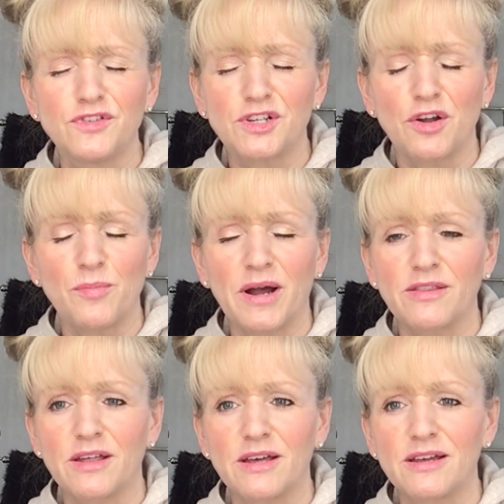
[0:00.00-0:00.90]
to go back
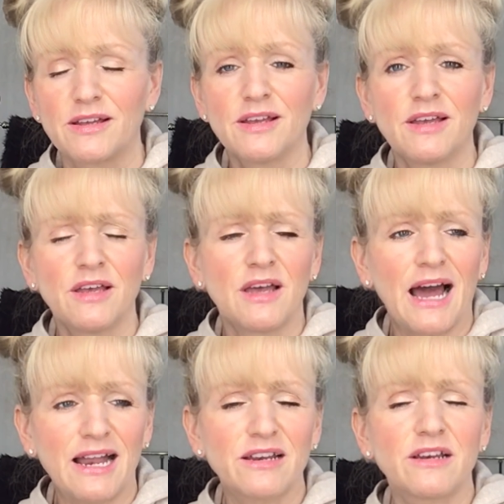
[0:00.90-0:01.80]
there.
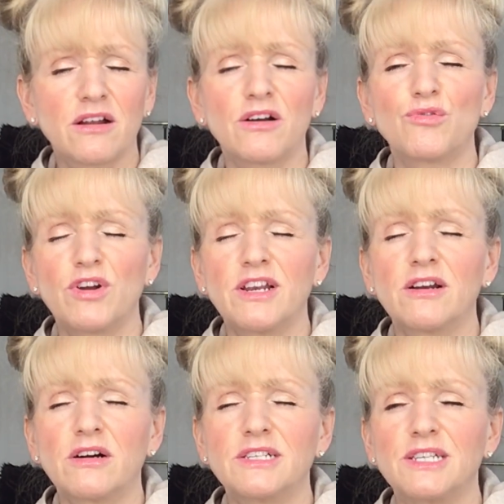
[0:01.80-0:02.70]
Alan and I really
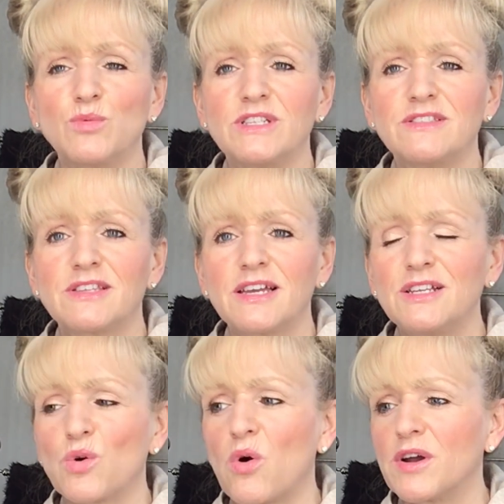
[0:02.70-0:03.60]
liked it. We
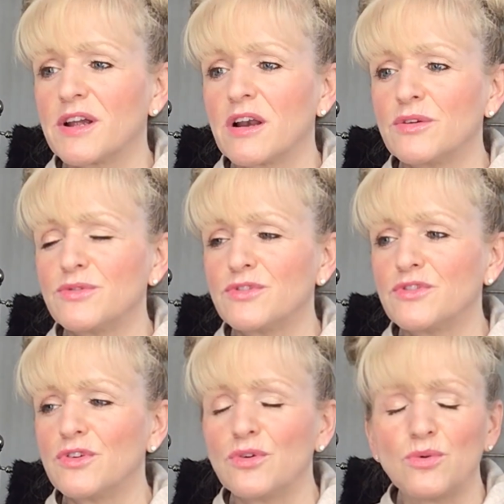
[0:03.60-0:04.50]
stayed quite close
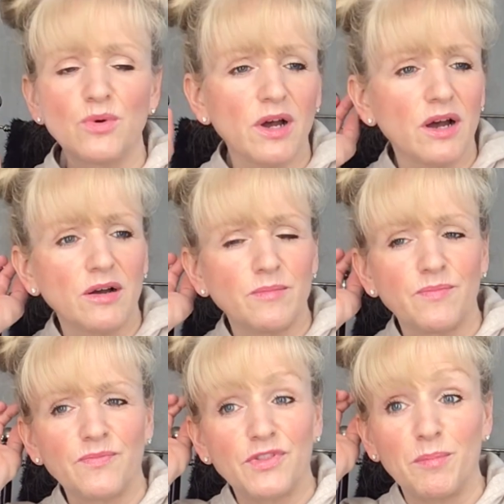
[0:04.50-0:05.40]
to
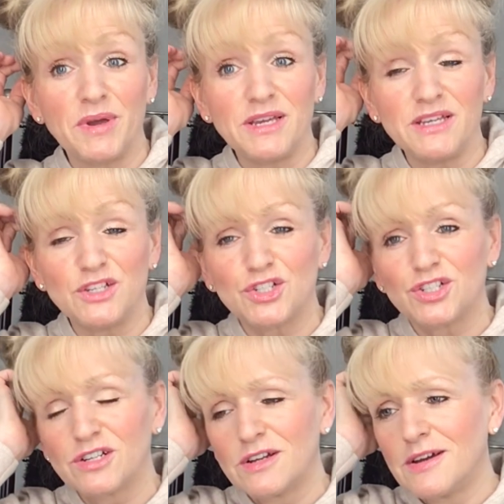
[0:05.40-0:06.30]
the
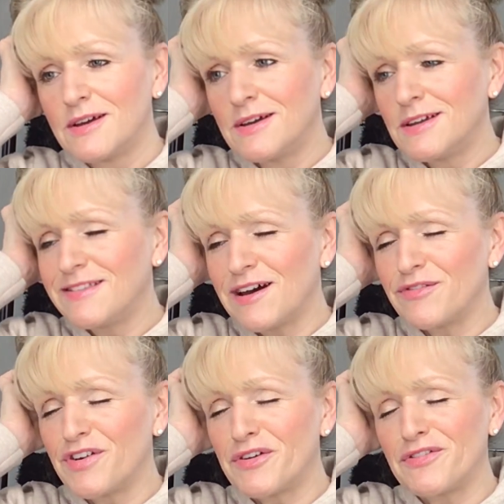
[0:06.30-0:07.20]
beach, that
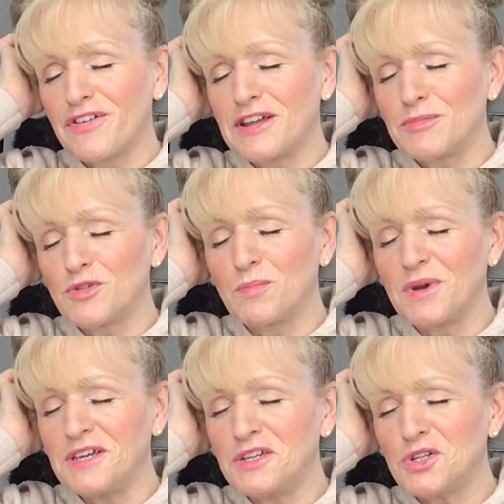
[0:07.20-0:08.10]
very famous
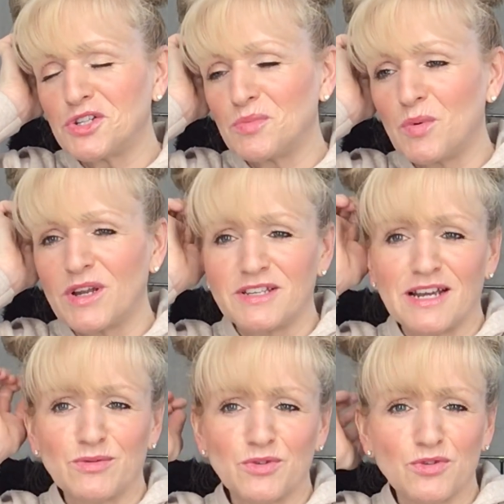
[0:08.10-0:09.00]
beach, and we went
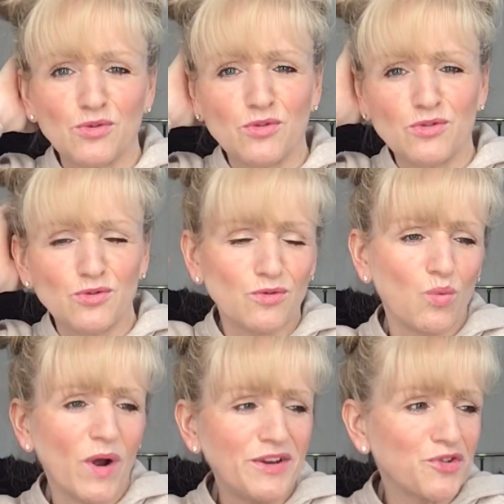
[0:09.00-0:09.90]
down and saw the sort of
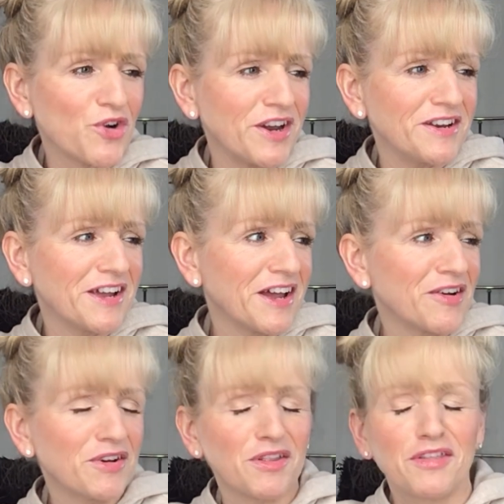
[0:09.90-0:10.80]
weight training
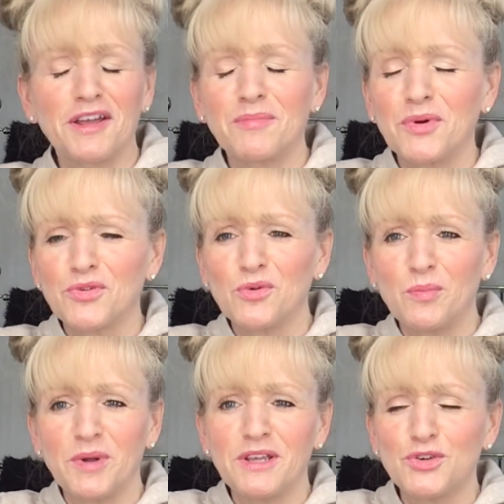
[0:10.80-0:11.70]
area thing, Muscle
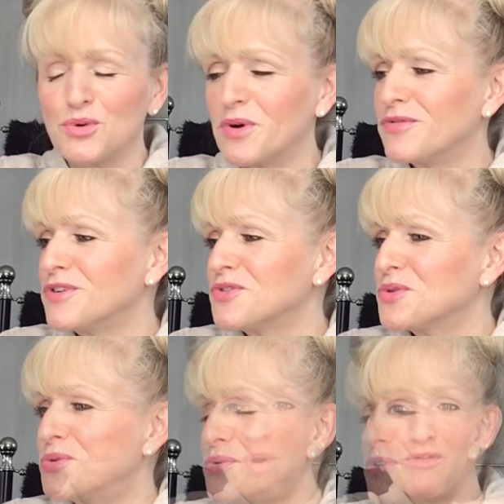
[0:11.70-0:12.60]
Beach or whatever it's
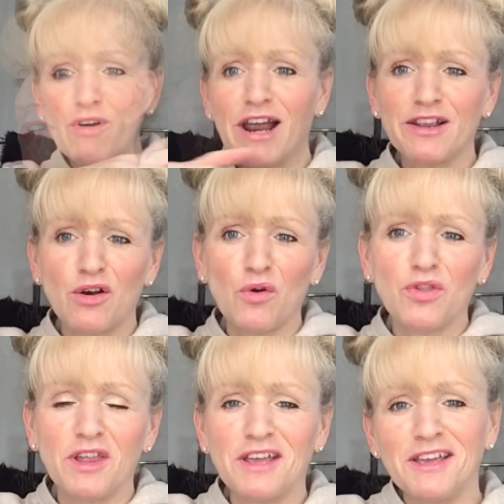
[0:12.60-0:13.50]
called. We ran
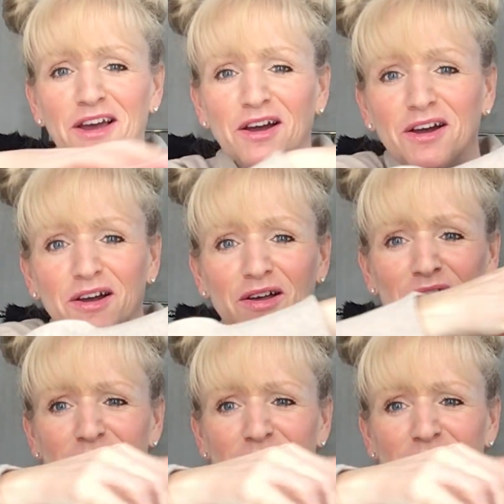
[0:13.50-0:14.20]
along the